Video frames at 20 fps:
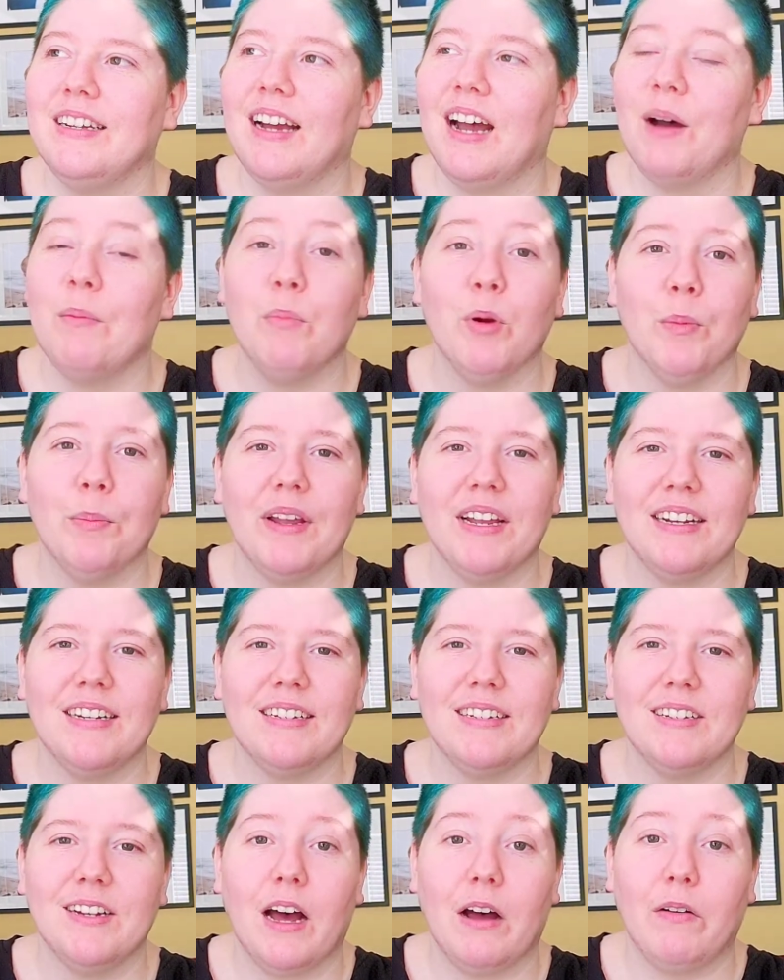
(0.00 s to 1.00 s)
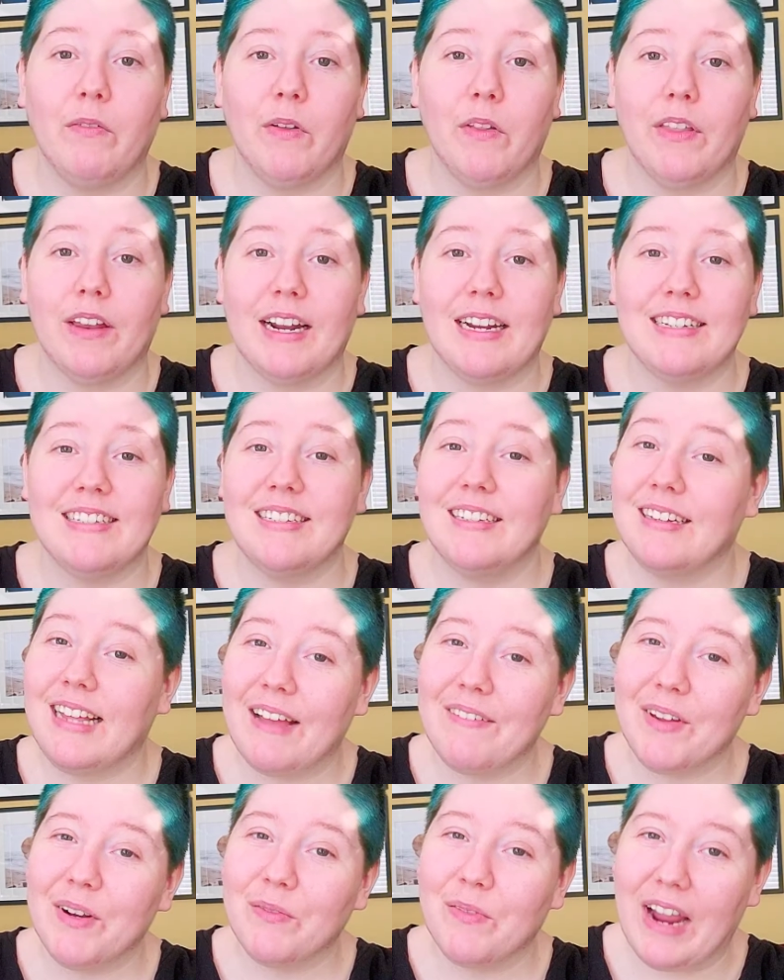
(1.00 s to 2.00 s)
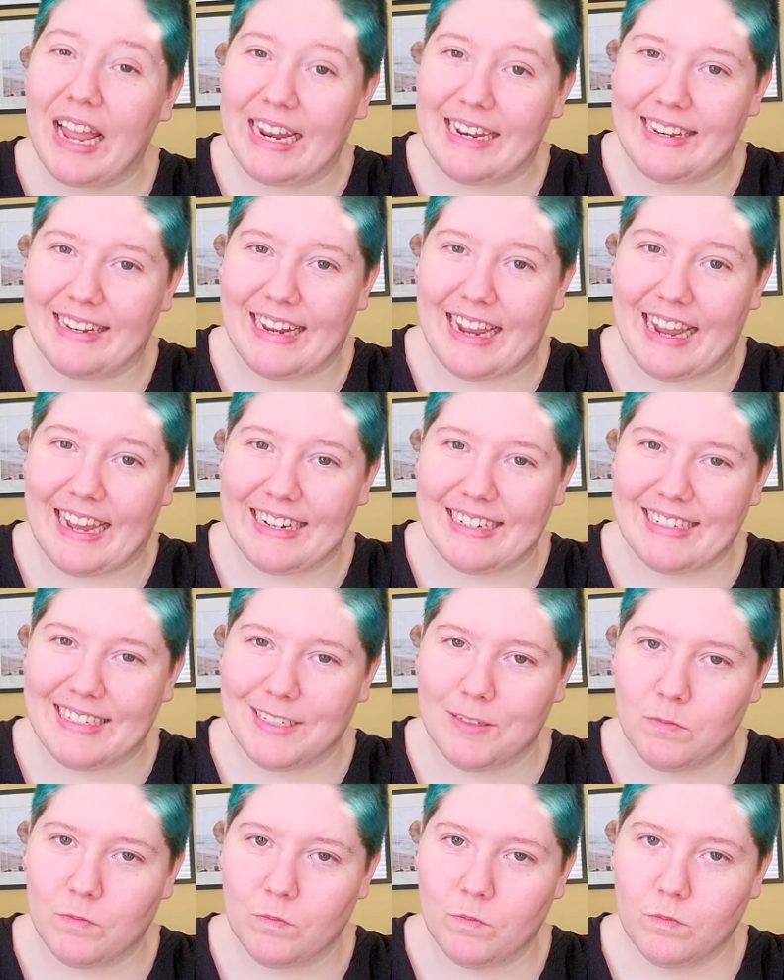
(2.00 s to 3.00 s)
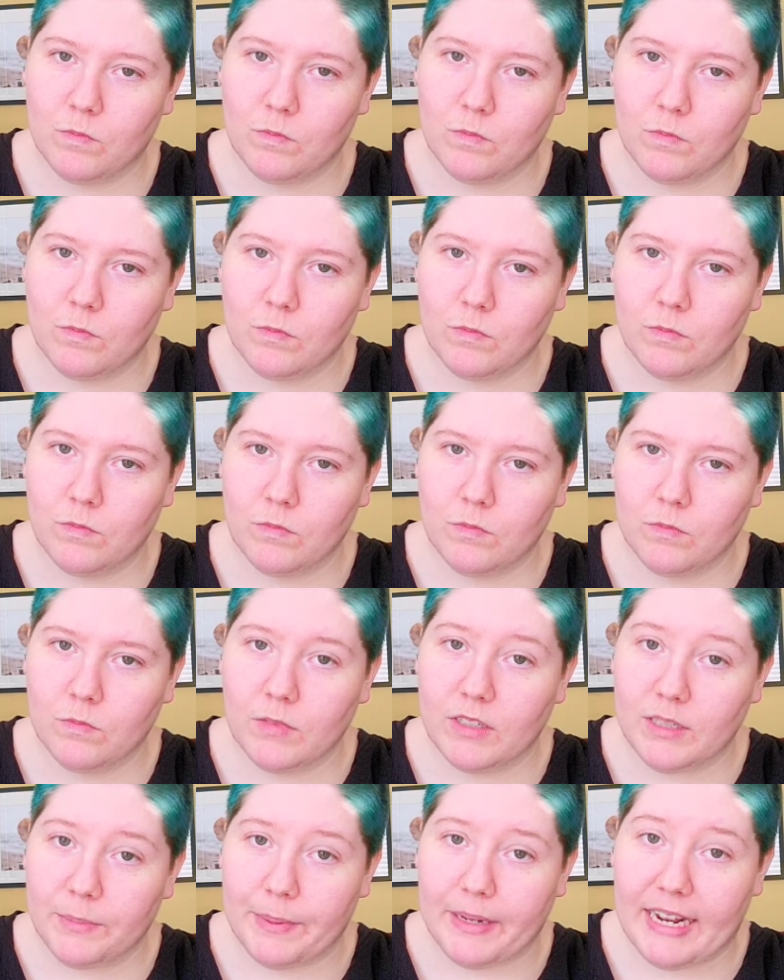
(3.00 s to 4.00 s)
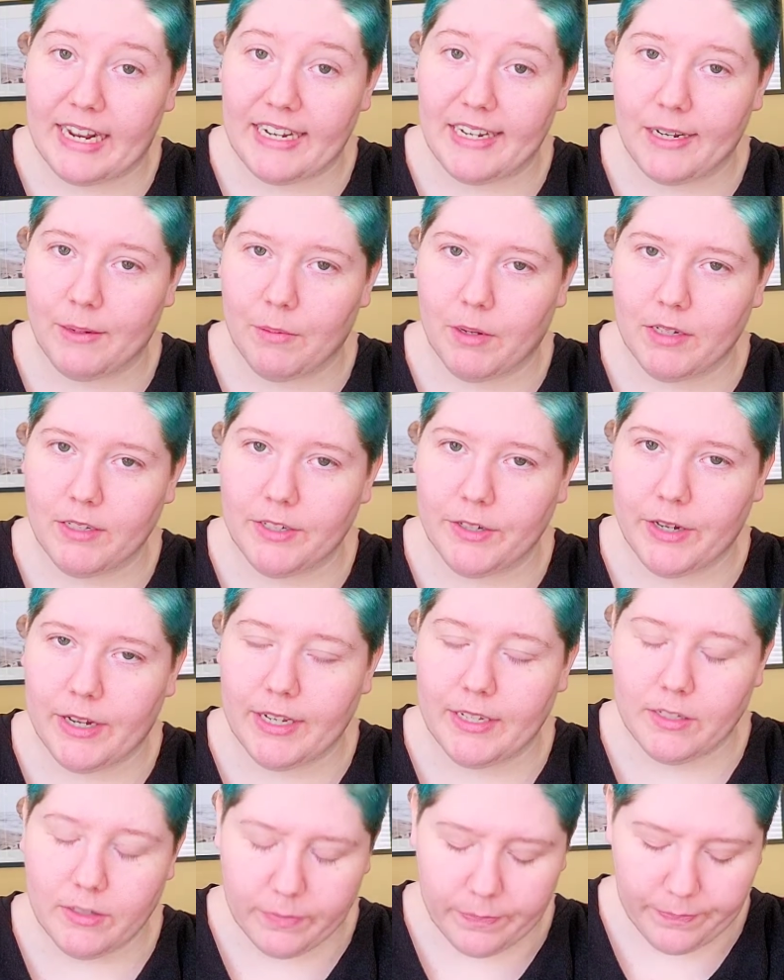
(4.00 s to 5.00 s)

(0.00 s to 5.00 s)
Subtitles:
mermaid novel that I still haven't read yet. It's been 18 months, you guys.